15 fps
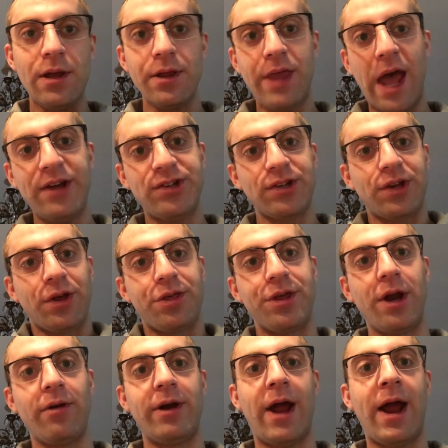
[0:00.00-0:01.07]
that's just a
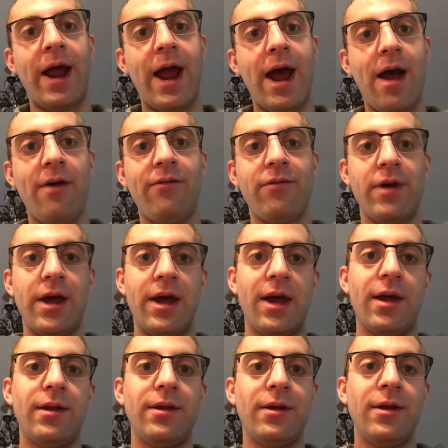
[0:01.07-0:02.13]
theory I have.
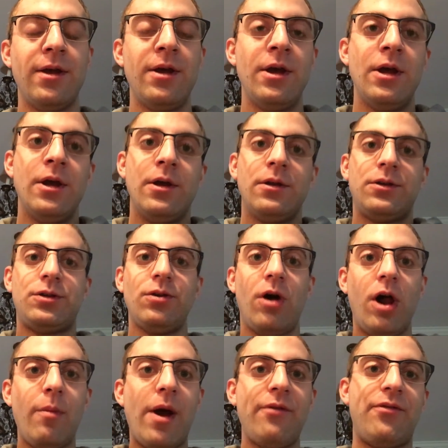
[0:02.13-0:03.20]
And to
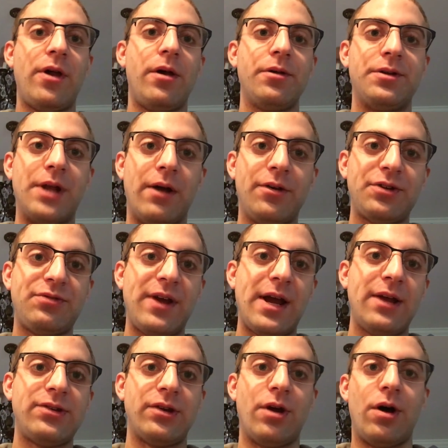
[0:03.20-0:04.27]
all my fellow Devils
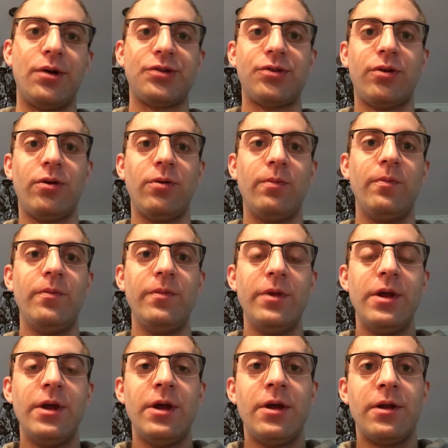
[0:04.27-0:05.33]
fans and also
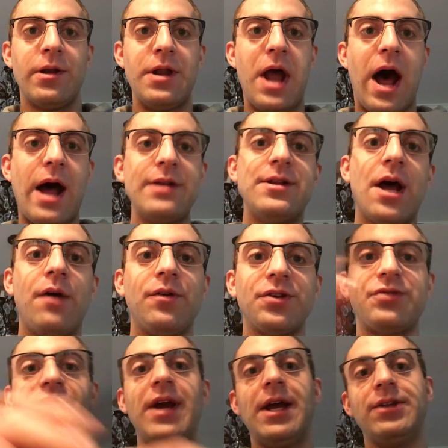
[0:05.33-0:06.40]

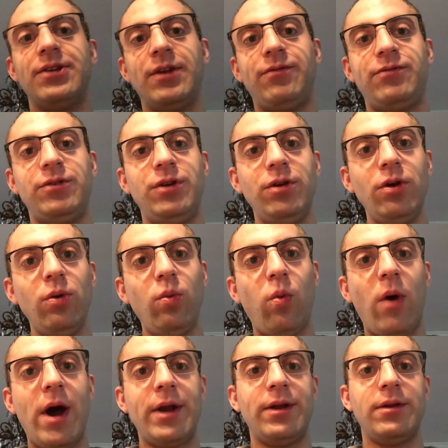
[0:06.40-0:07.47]
non-Devils fans, if you
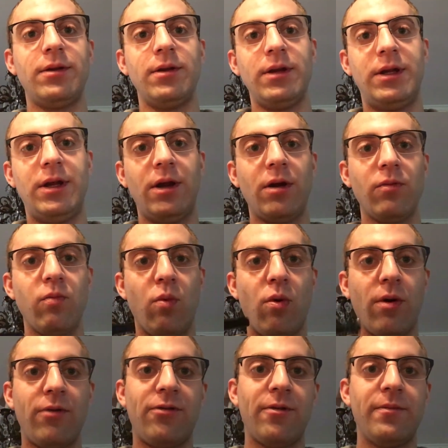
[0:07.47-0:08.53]
want to hear
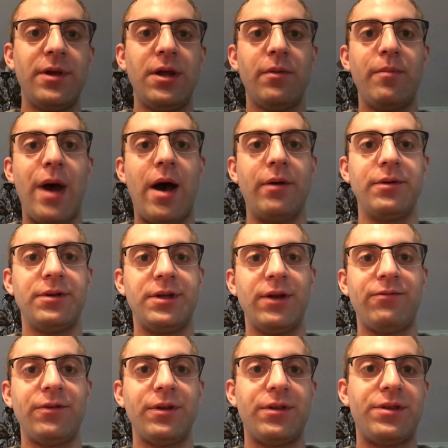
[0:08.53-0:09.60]
more from me about
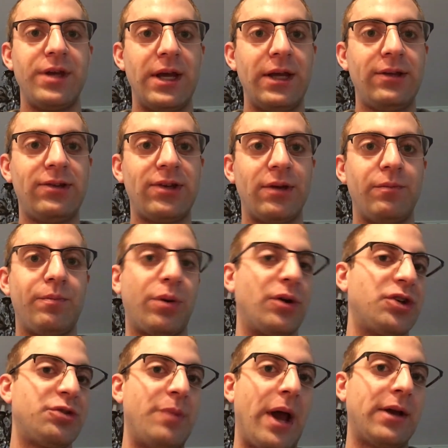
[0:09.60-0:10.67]
different things and
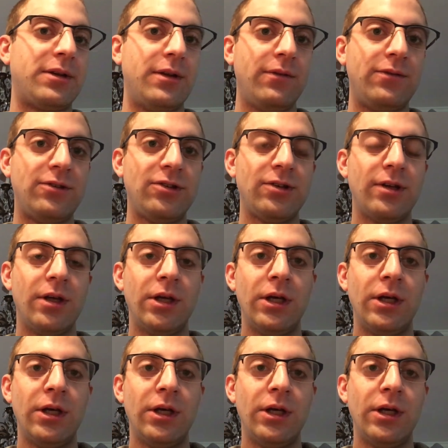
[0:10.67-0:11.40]
perspectives,